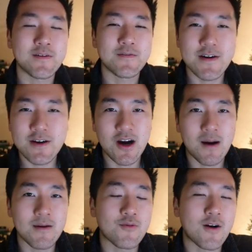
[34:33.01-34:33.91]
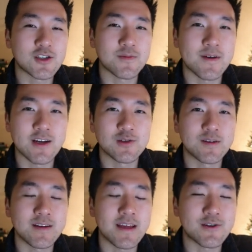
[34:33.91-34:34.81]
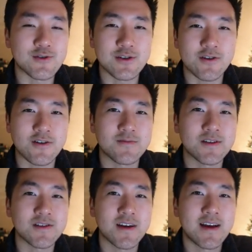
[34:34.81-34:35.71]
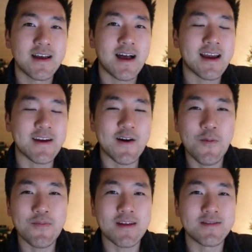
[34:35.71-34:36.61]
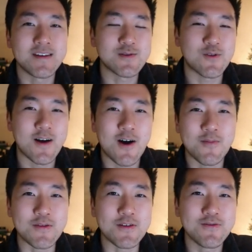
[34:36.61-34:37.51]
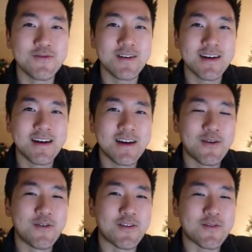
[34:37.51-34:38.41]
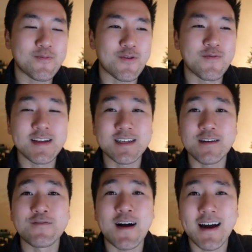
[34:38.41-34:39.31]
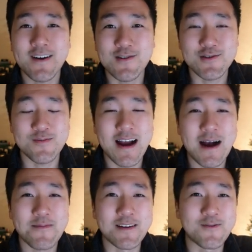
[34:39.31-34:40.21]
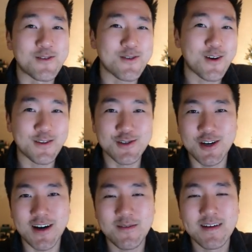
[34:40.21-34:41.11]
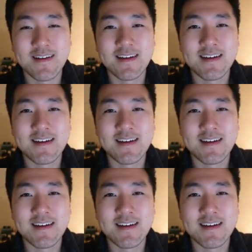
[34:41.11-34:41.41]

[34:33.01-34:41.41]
very common project management industry terms, I hope that these will help you with preventing fires from happening when you're on the job.